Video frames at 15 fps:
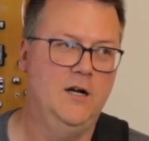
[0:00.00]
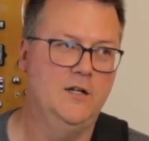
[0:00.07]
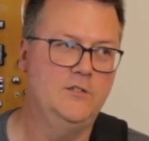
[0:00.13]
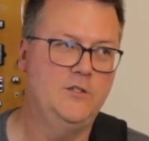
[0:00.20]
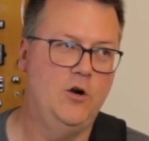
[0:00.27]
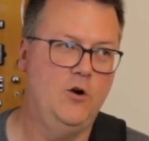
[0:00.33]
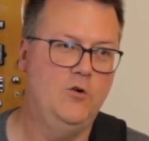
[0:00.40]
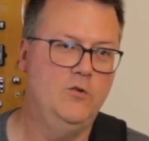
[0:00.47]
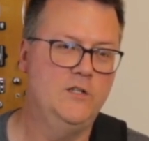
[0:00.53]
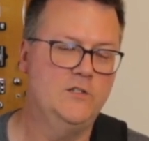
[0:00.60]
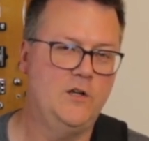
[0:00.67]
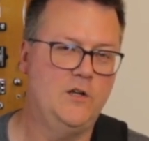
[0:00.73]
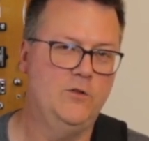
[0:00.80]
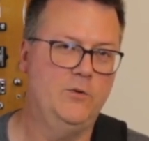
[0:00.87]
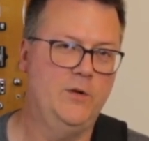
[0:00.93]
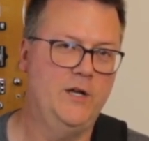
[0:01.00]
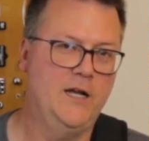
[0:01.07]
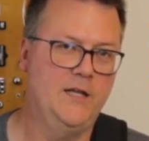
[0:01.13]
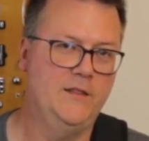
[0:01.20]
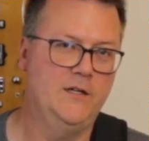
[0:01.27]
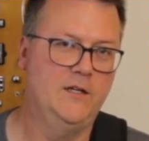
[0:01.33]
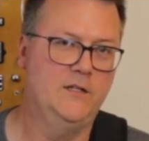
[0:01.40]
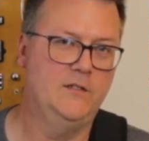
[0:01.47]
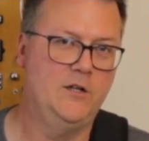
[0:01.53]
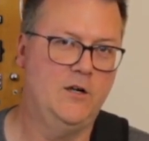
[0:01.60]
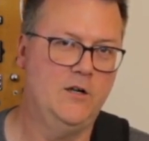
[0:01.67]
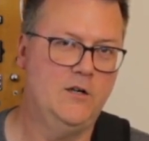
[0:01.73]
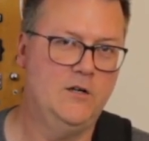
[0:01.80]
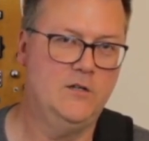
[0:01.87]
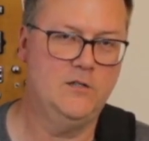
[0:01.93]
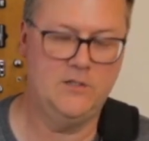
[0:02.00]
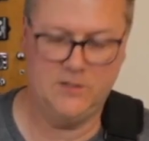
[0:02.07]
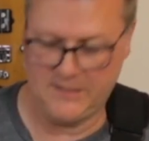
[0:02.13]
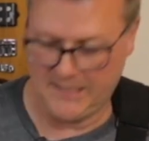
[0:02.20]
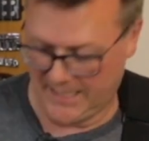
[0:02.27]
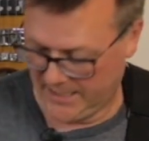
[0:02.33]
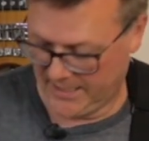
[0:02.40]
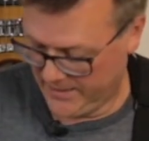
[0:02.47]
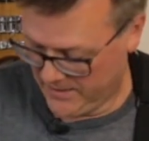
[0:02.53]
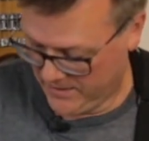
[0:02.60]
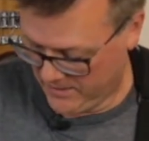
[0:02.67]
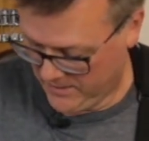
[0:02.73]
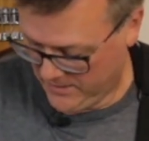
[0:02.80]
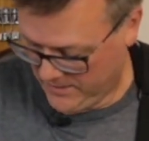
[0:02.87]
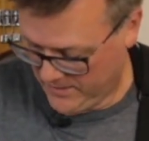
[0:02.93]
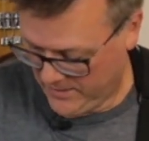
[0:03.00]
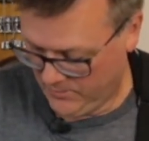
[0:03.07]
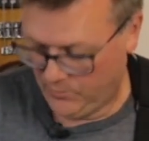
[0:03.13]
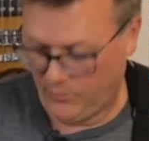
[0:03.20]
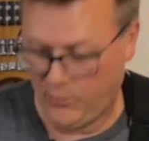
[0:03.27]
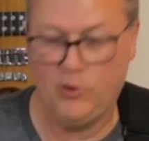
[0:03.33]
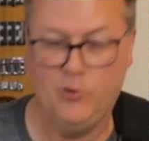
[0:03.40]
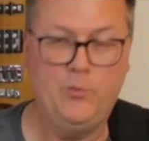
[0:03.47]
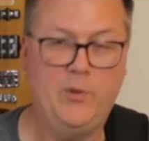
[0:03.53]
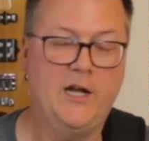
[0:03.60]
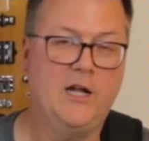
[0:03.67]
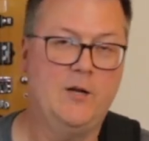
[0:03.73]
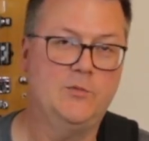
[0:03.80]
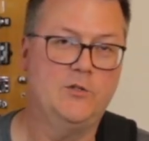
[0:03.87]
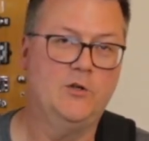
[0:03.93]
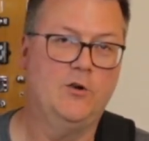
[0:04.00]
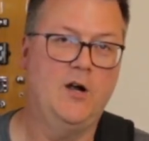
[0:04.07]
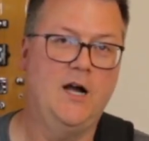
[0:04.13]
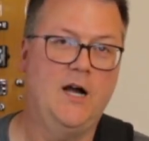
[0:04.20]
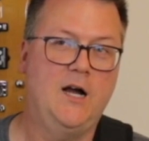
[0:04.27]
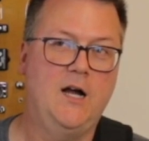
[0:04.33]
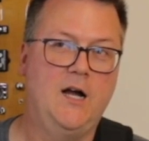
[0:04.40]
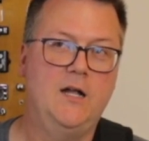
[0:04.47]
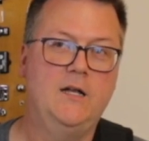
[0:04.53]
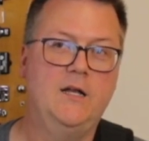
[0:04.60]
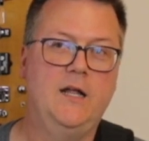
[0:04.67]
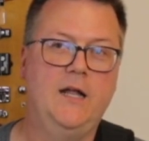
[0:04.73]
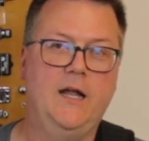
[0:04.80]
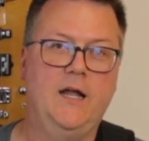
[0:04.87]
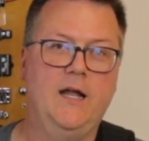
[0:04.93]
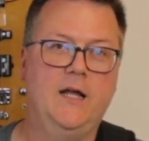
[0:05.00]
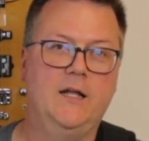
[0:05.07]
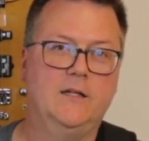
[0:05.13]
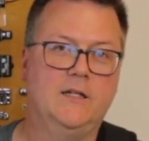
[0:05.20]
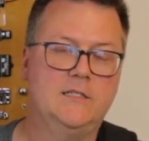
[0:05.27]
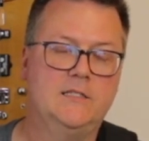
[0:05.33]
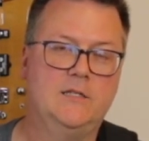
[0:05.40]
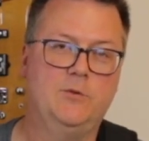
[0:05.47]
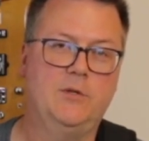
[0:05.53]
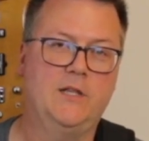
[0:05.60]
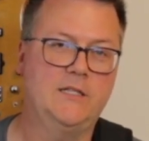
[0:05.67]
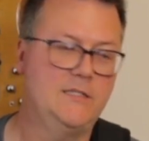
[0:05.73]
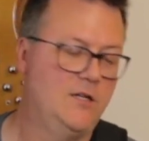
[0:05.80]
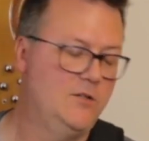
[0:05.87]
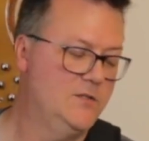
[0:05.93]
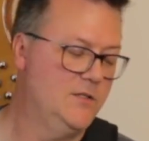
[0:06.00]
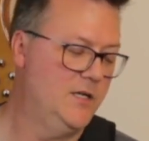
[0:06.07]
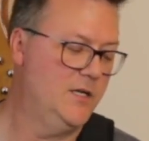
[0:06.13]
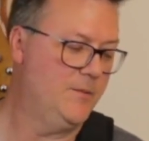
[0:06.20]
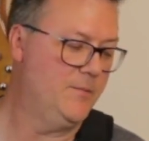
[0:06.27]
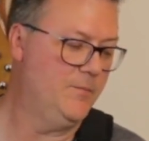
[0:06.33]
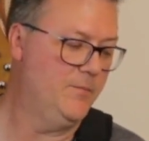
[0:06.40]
Tone is all the way on the darker side. Both pickups are on, and let's see what that sounds like.